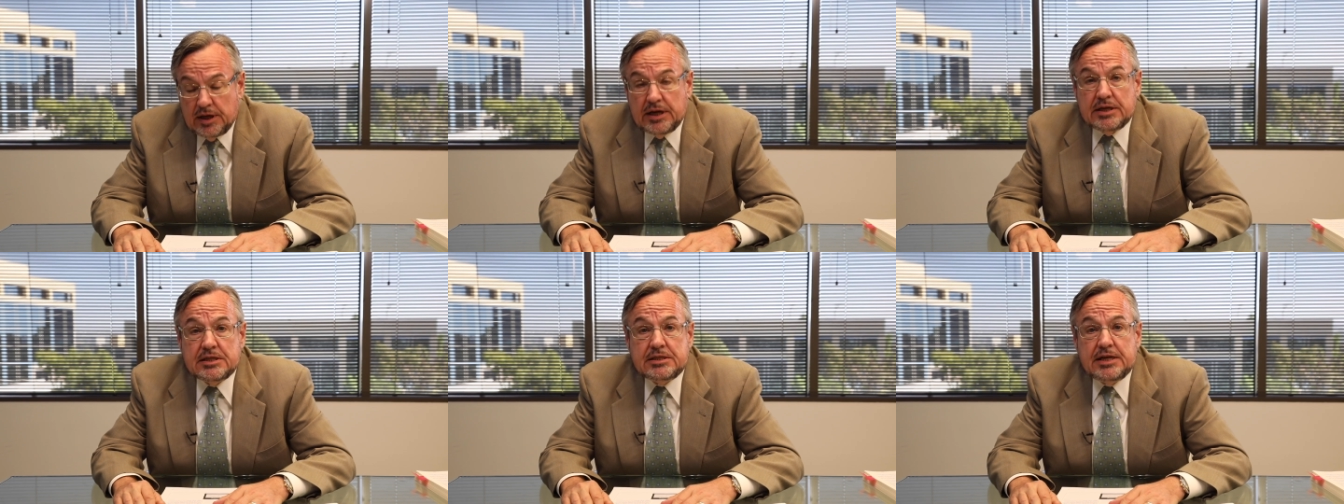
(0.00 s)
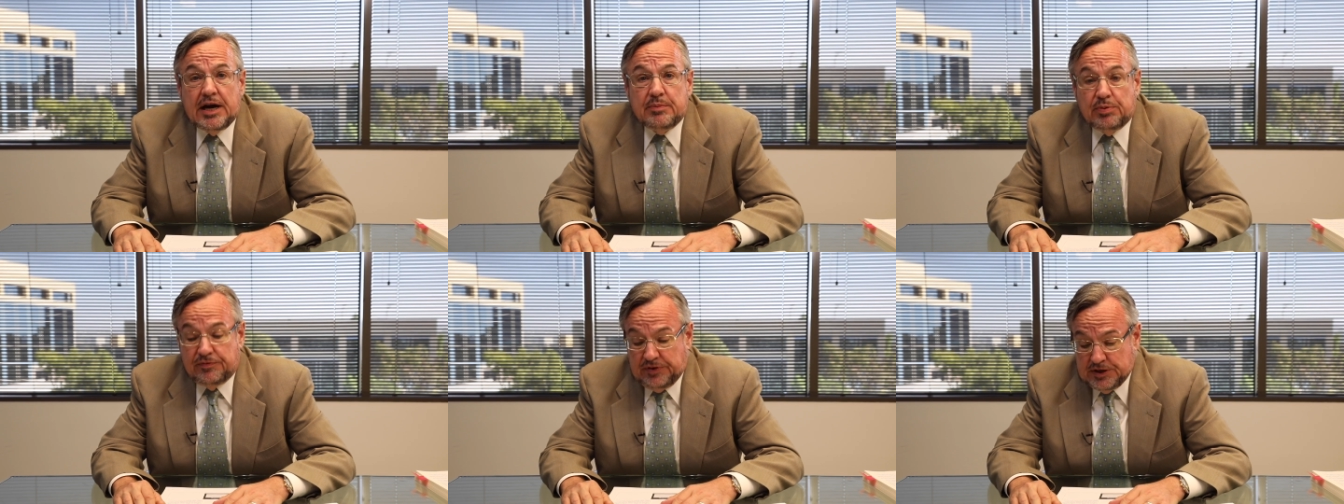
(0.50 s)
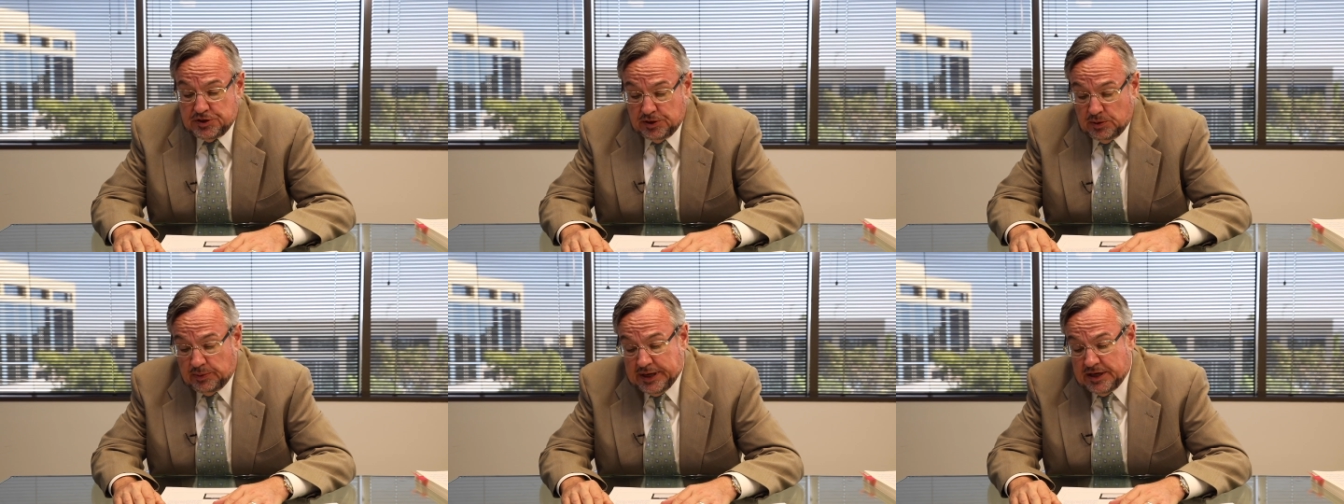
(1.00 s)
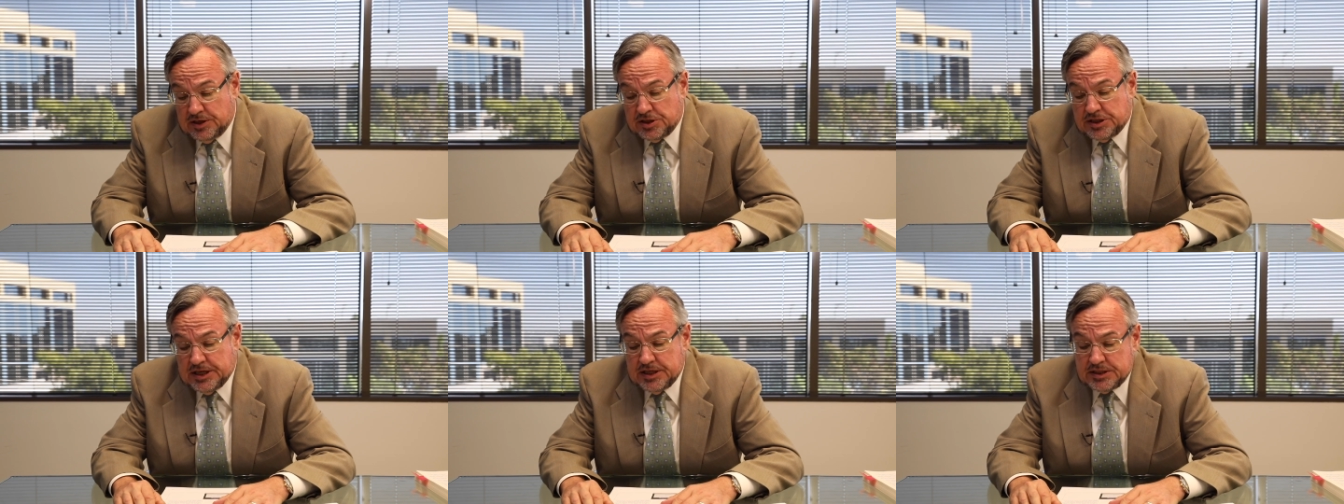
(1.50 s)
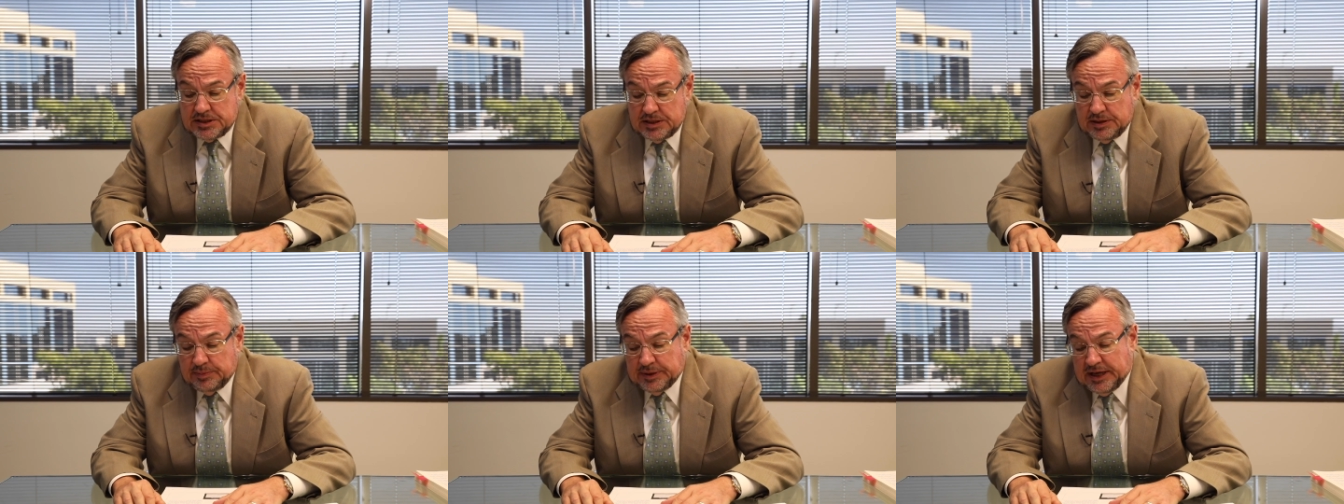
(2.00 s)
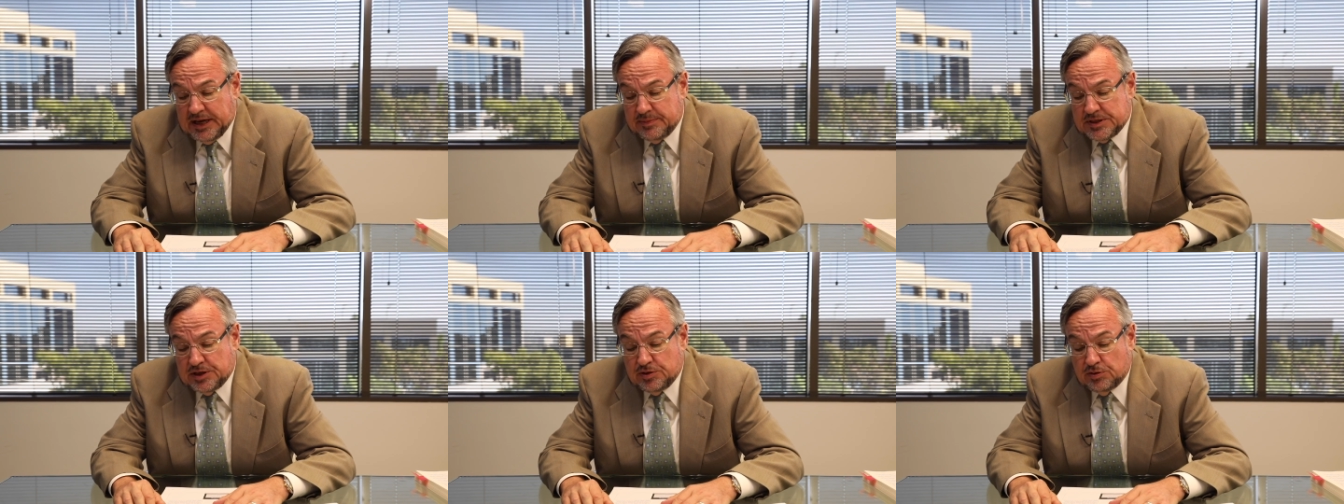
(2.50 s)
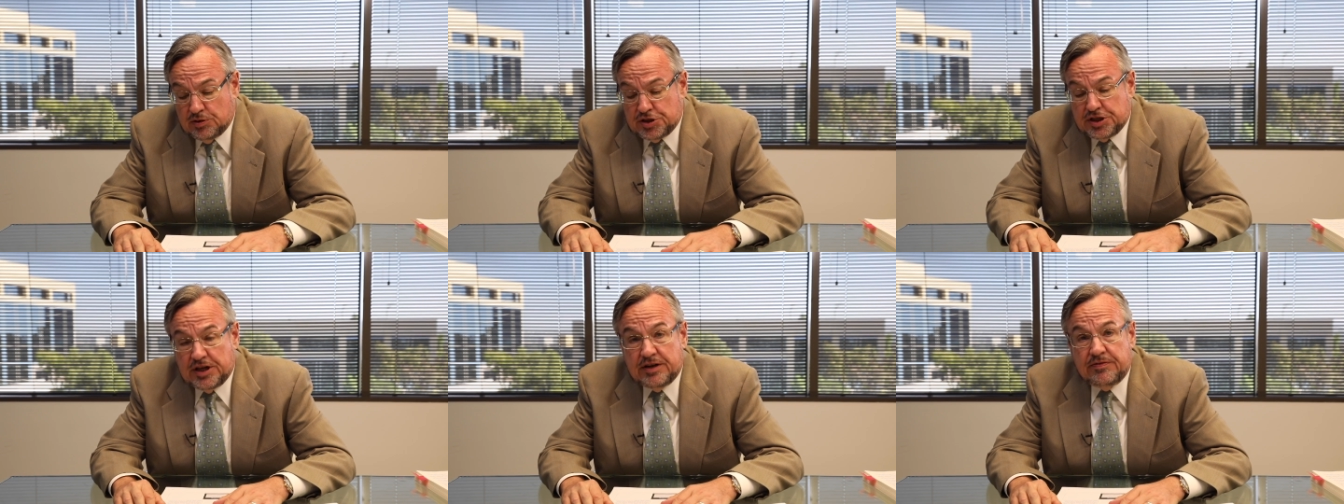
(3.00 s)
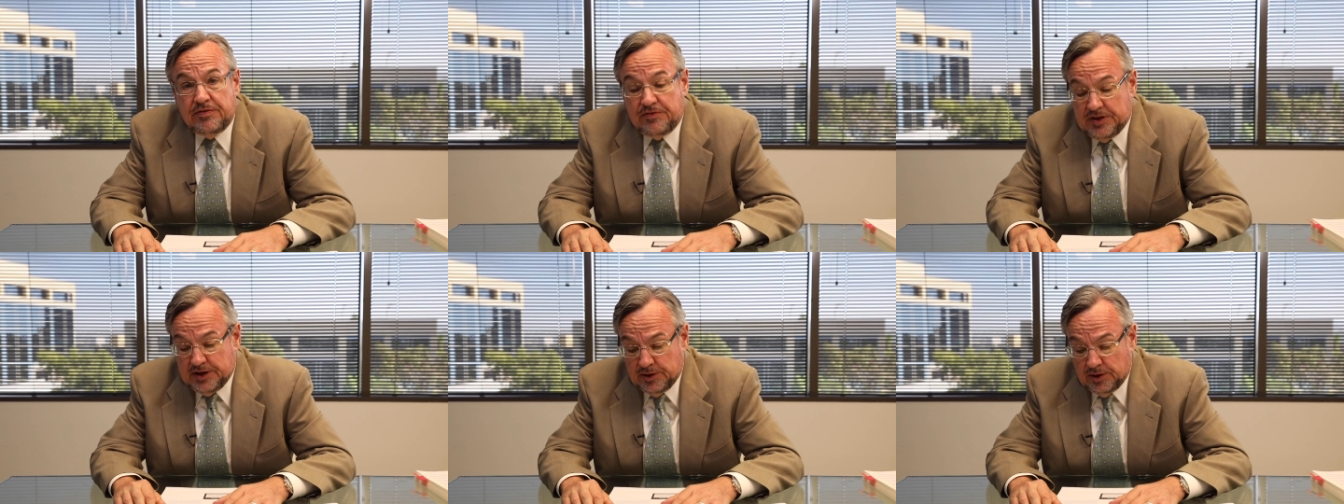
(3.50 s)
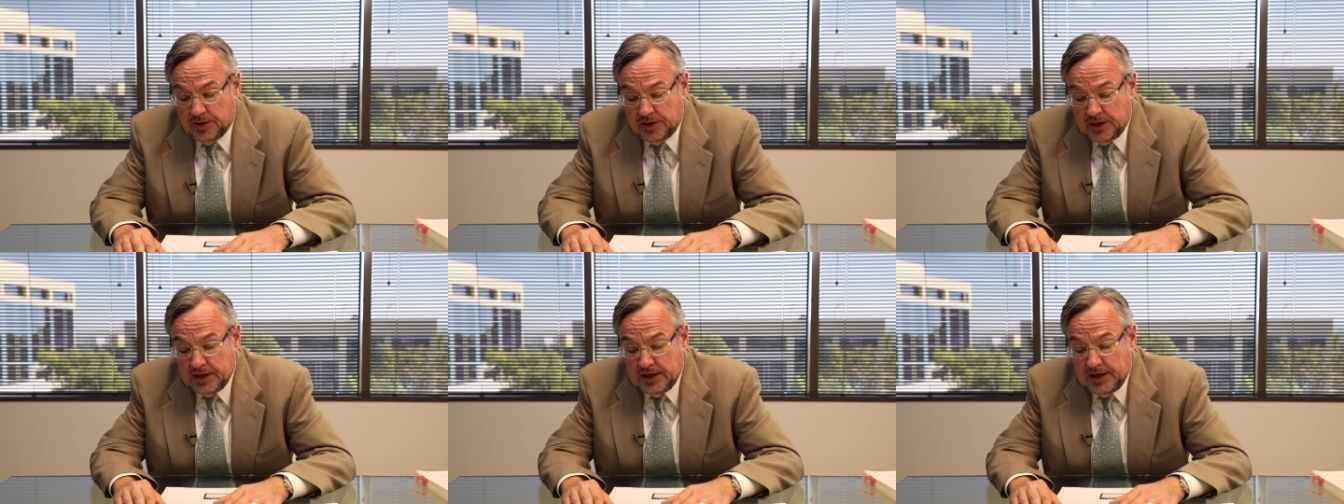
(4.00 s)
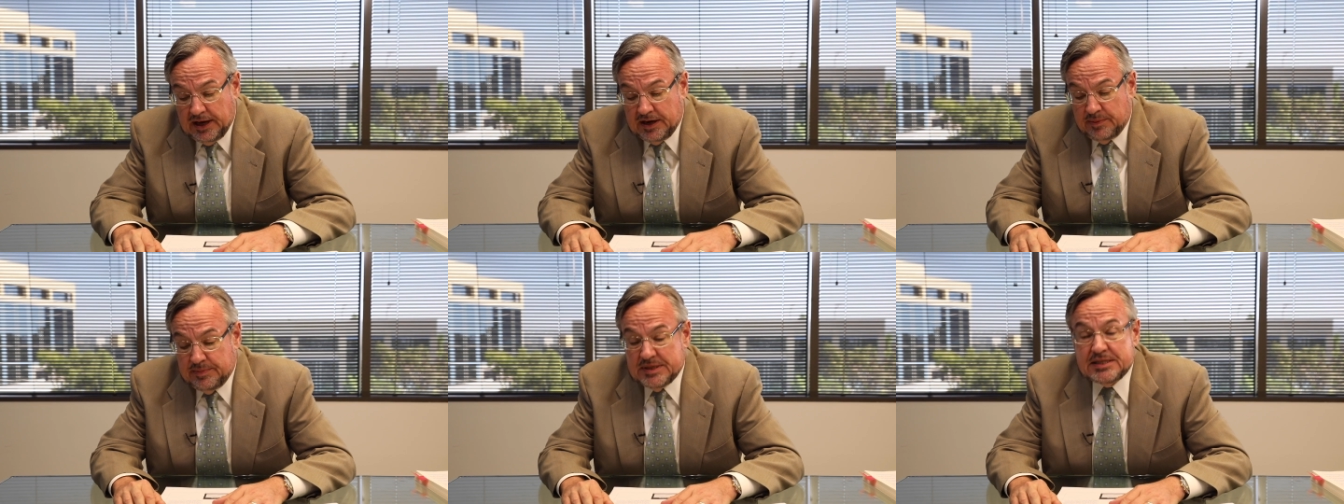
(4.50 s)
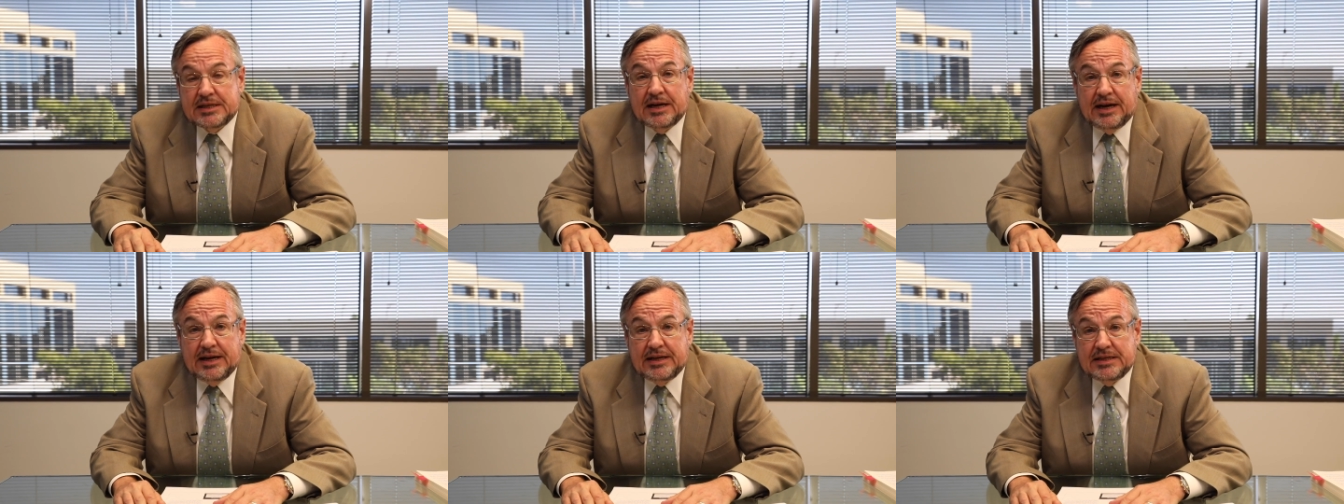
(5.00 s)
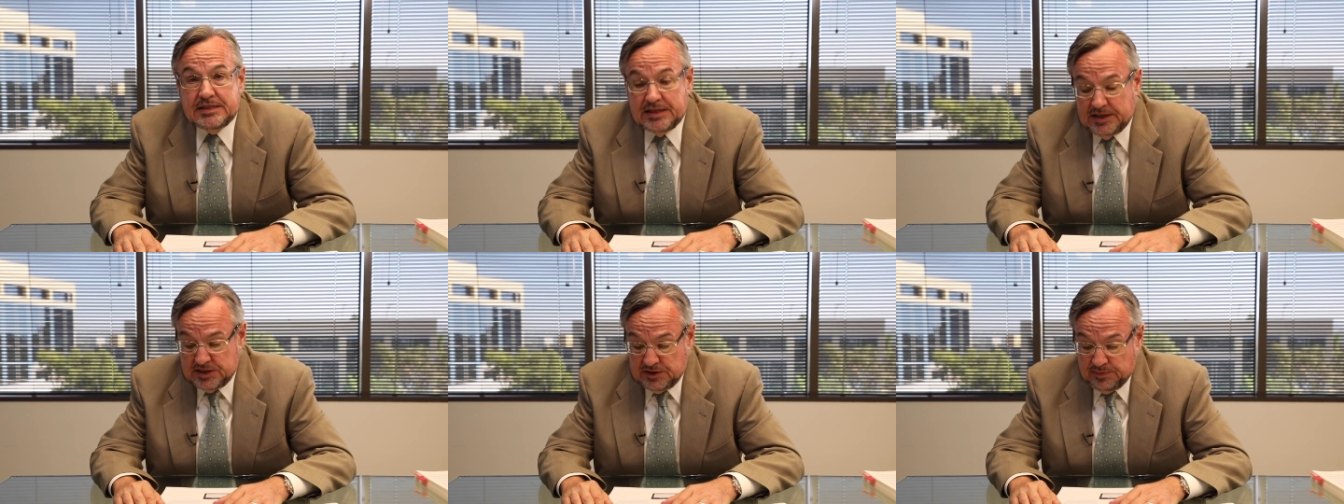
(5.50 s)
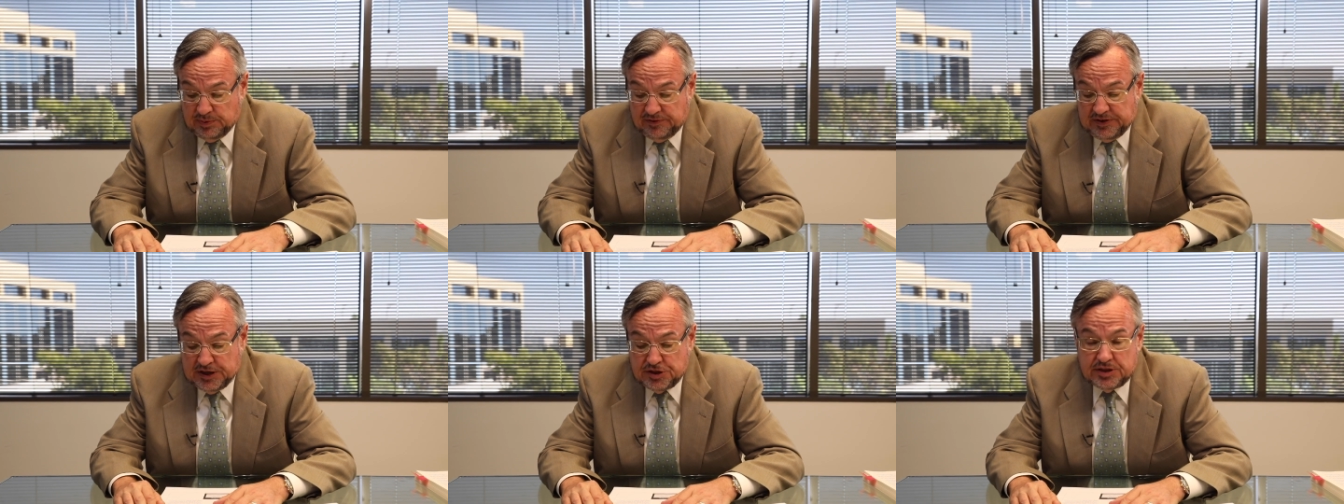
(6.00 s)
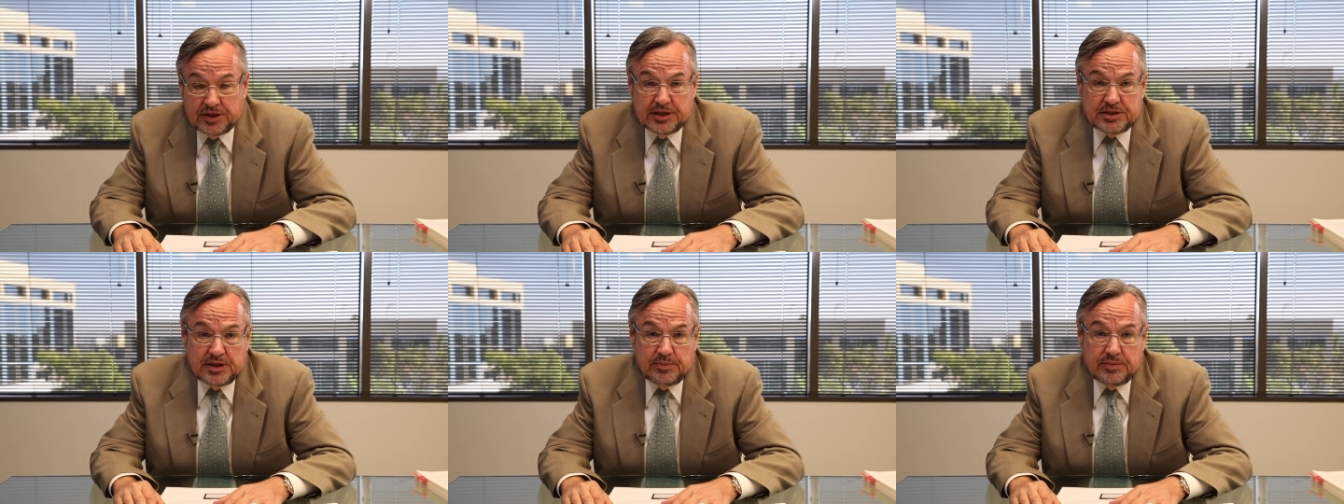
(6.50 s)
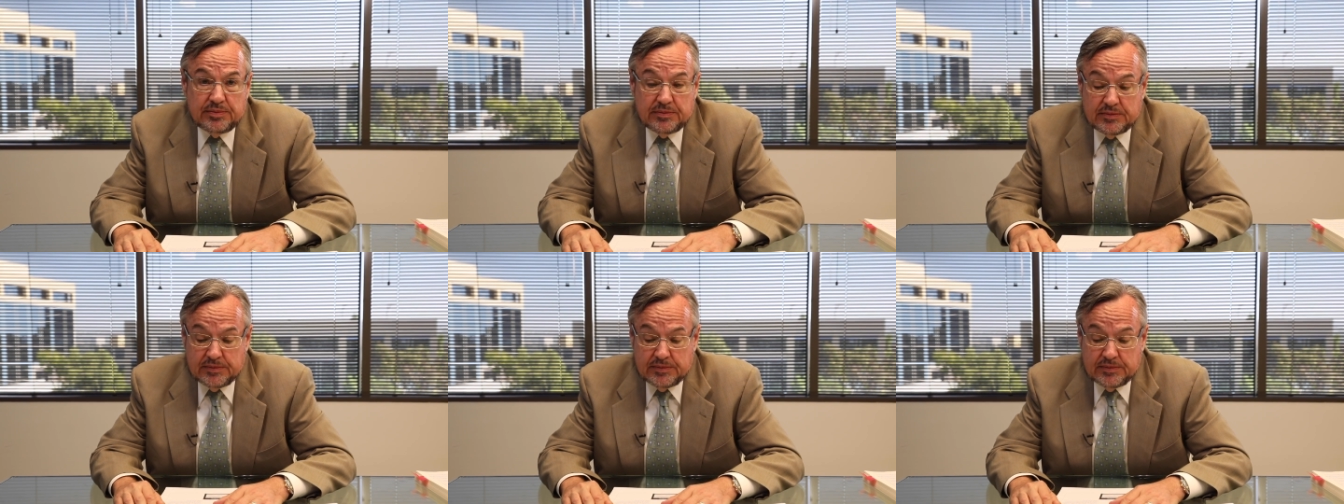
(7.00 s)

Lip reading: Instead, Professor Wayne Schiess blames inertia, fear, and a misguided sense of professionalism.